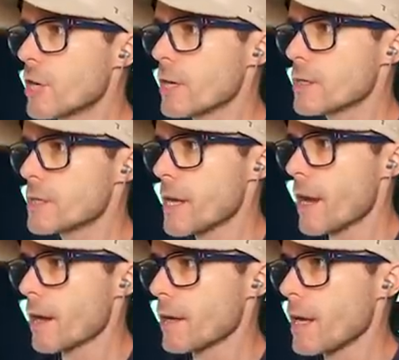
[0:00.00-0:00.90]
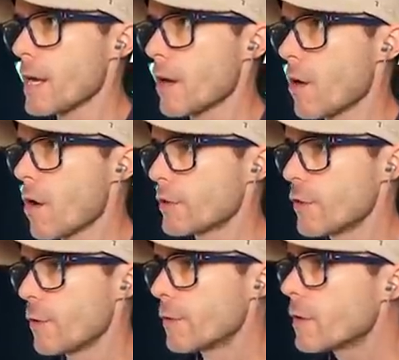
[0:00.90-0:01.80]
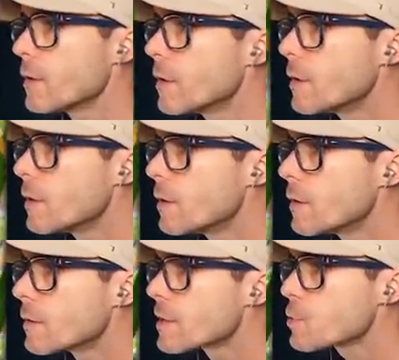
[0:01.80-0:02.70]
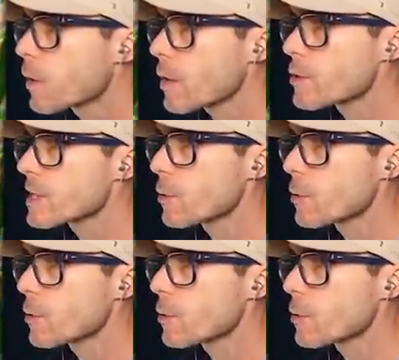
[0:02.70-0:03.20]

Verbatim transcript: just down here? Oh, dude. There's one of those